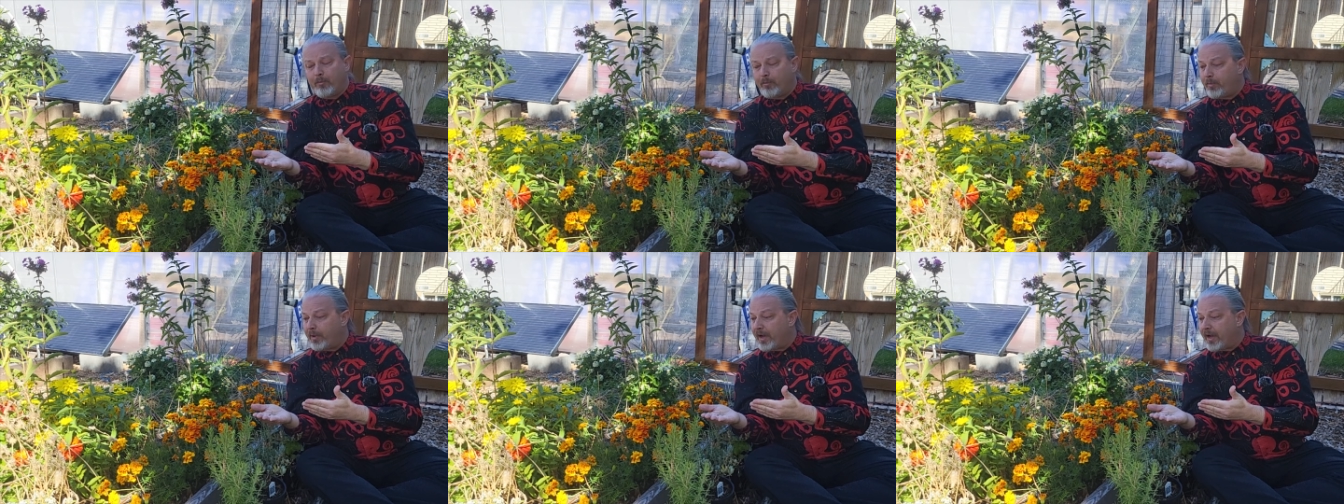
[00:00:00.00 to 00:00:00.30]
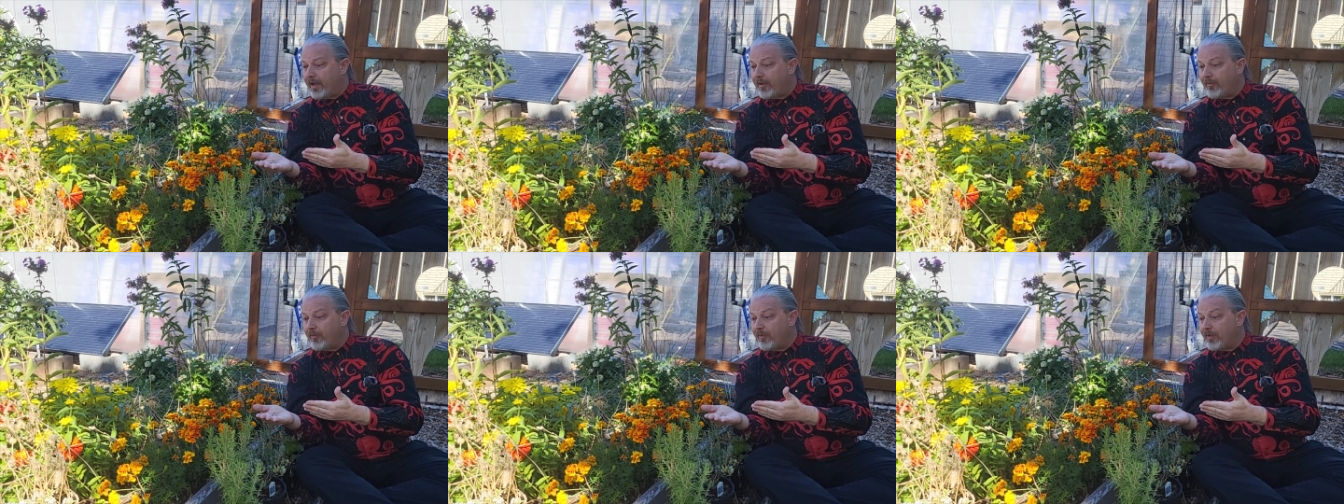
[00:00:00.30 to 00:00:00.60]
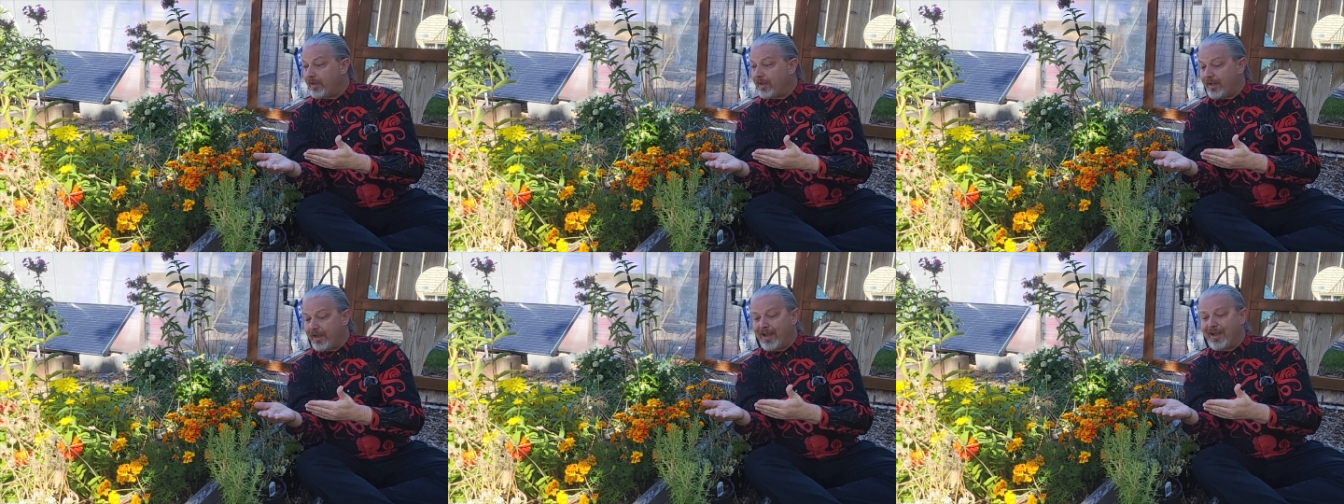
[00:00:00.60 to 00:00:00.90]
but
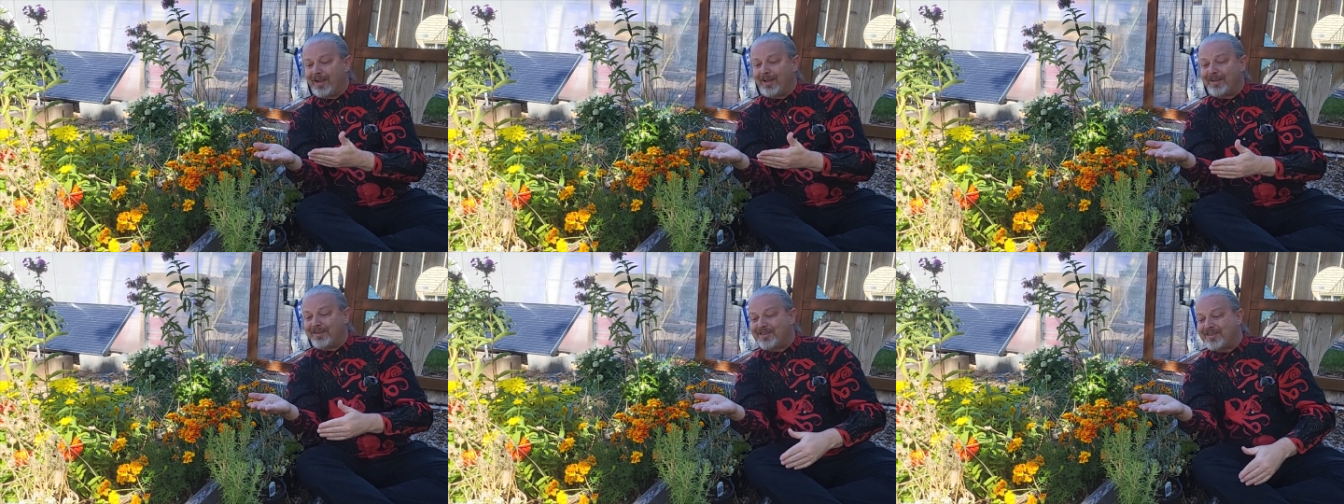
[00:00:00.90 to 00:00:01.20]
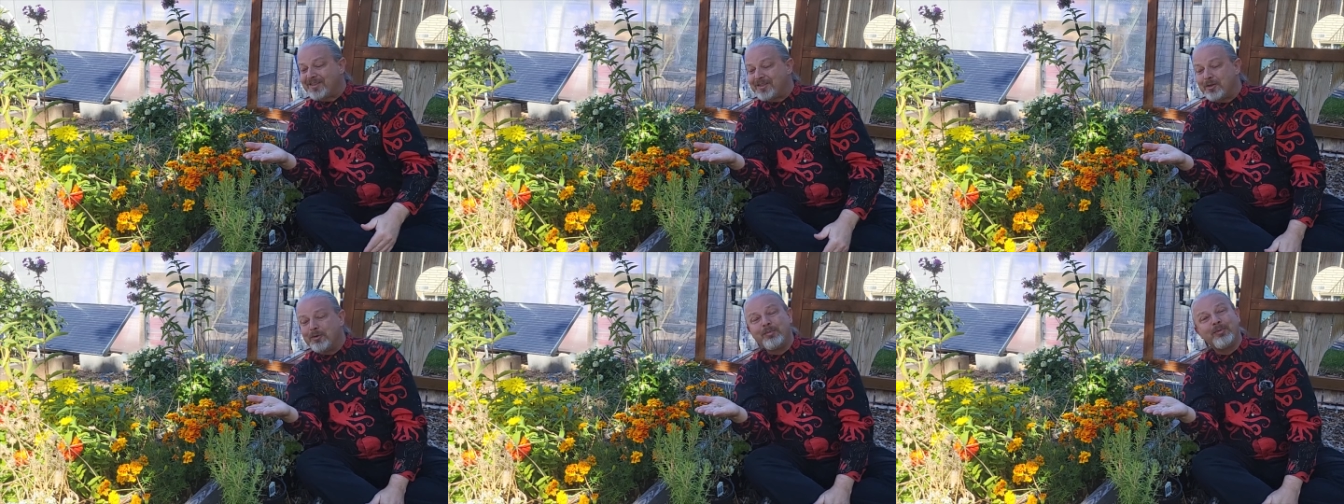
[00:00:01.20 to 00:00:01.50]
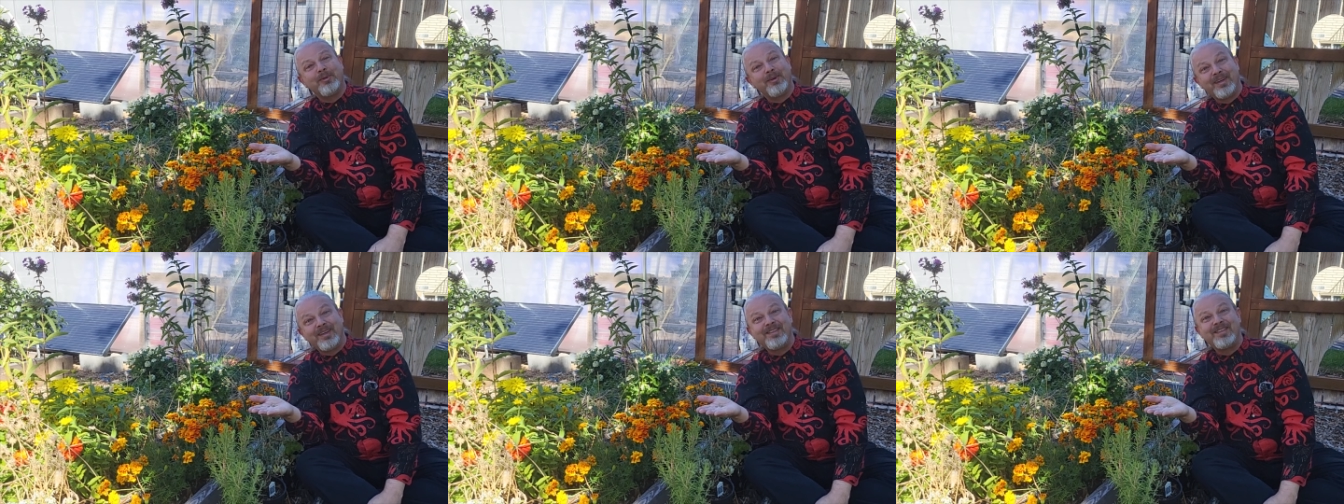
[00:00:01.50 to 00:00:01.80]
it's
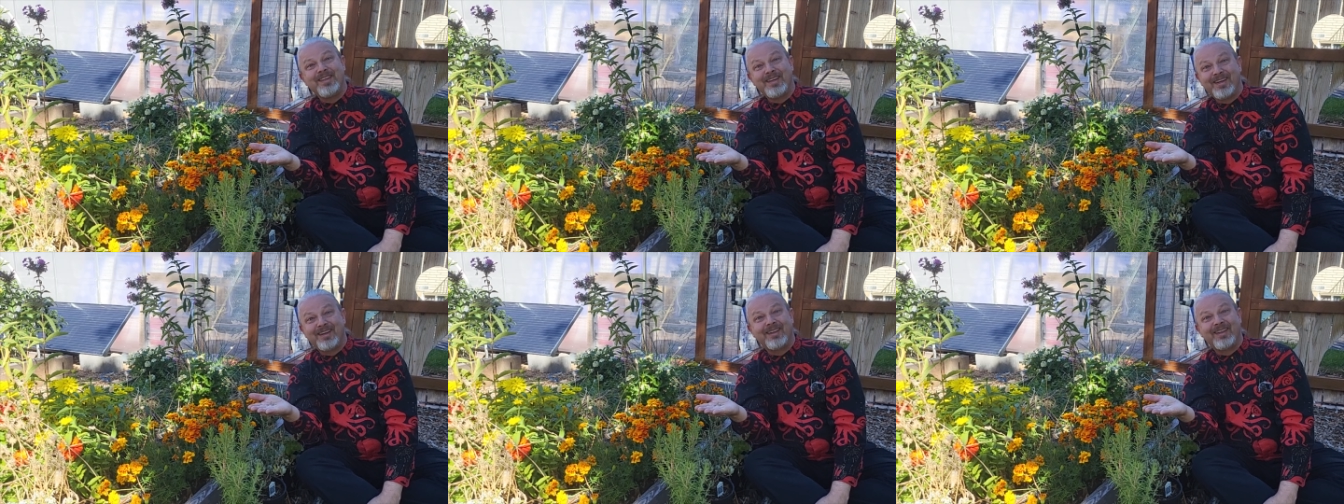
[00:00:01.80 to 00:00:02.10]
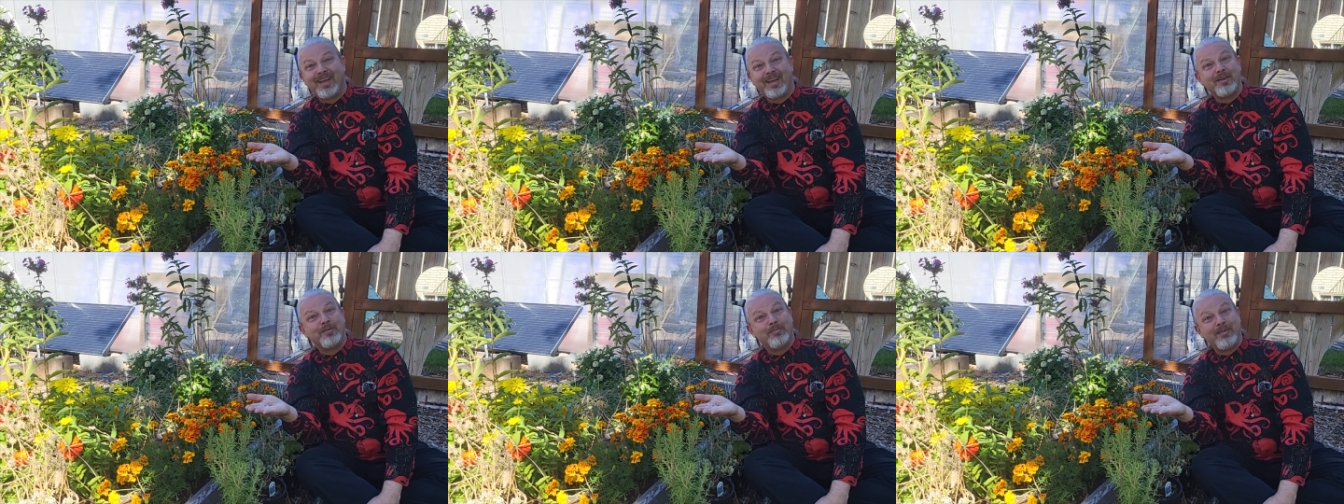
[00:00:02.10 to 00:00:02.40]
super easy to collect